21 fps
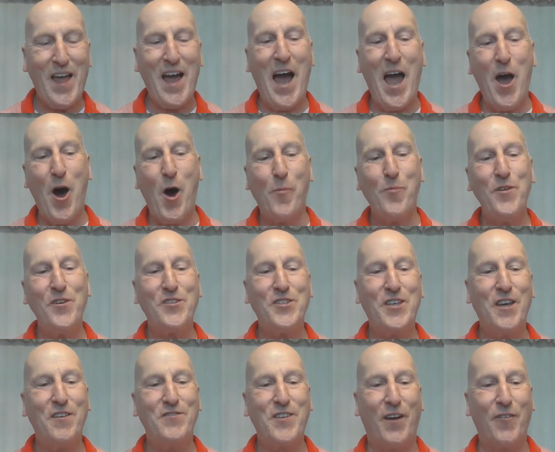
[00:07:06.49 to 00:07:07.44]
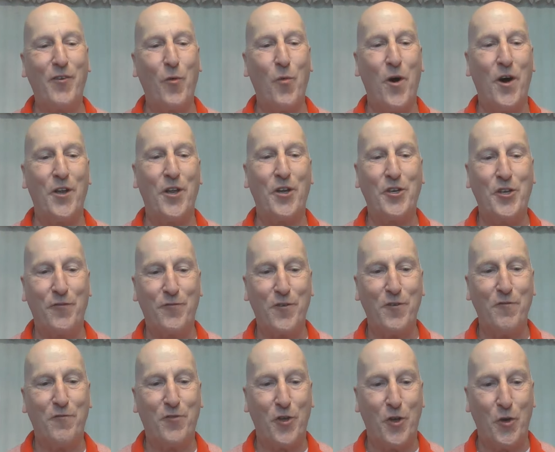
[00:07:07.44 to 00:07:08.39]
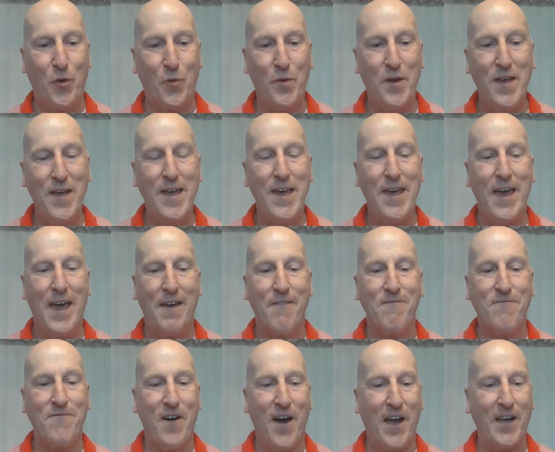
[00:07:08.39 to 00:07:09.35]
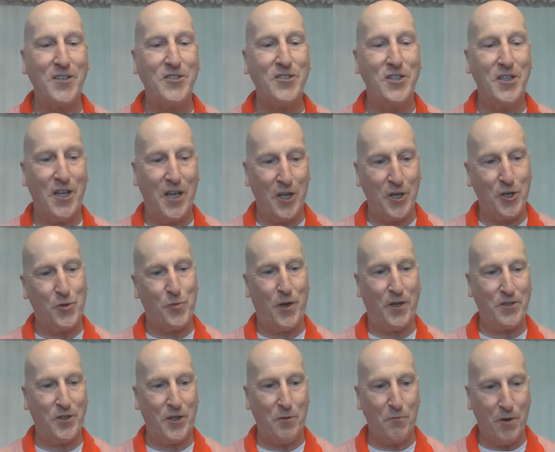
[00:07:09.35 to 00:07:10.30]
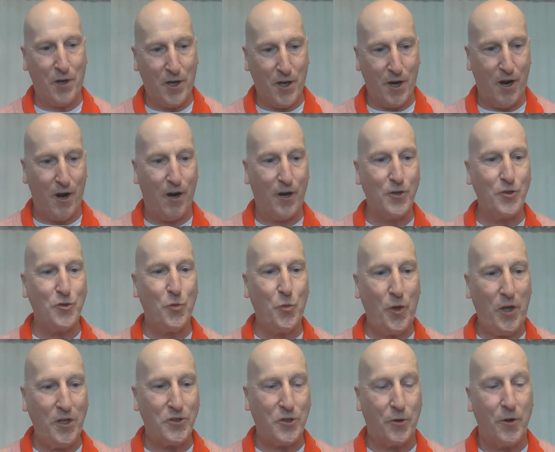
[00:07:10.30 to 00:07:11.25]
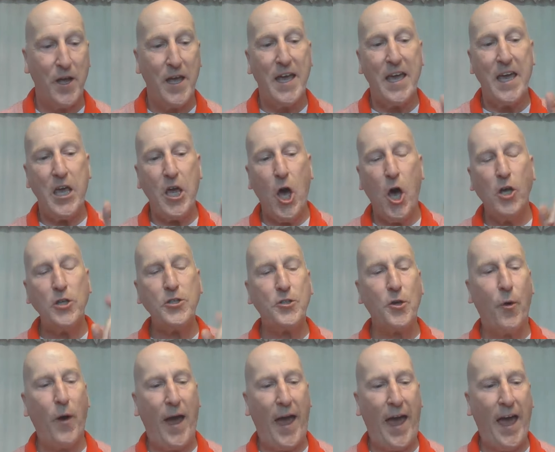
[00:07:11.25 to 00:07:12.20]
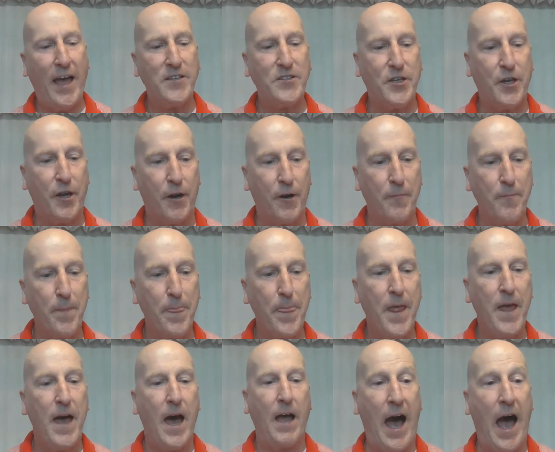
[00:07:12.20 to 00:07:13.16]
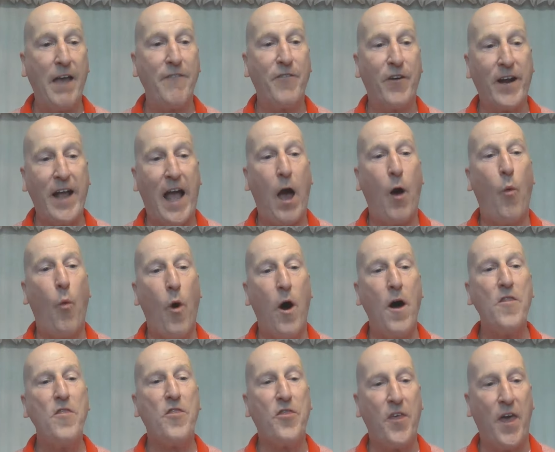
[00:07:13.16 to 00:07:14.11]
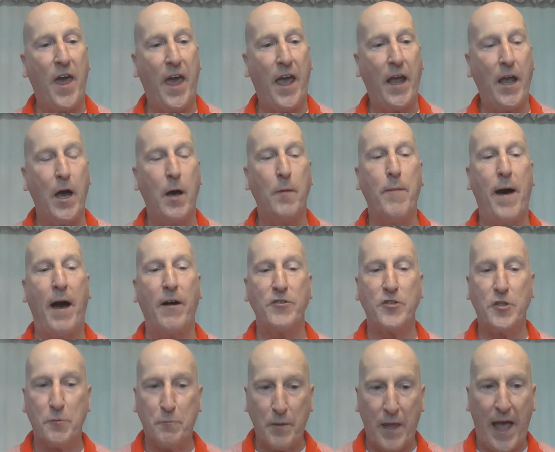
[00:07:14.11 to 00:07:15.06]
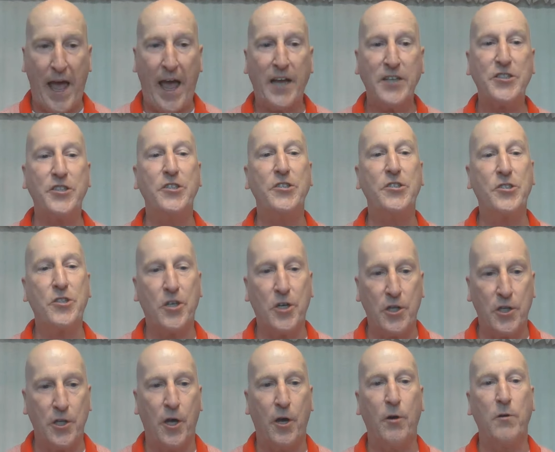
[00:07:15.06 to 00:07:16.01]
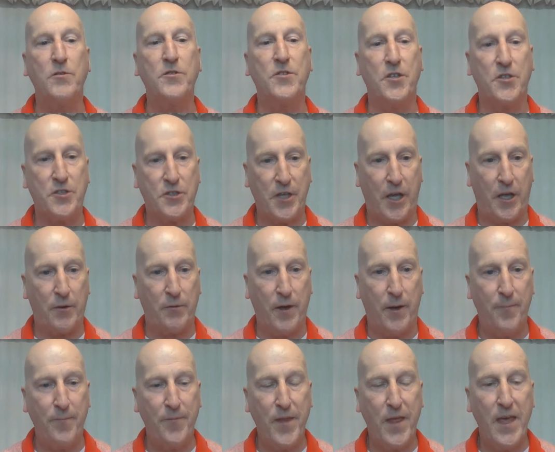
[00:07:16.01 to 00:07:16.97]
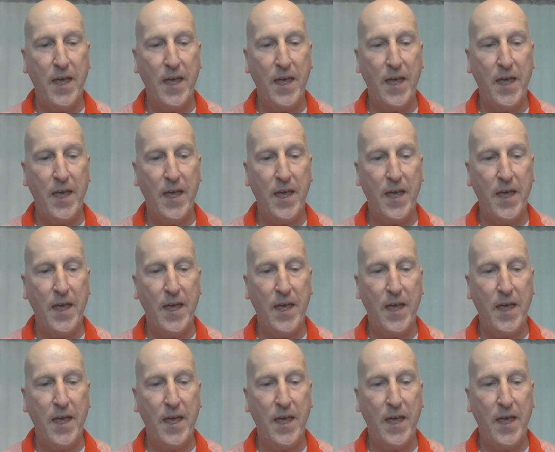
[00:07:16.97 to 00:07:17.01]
I hope this gives everyone a different view and finds it interesting. Regards, Weezer. He also adds here, I forgot one thing about splashes, colognes, etc.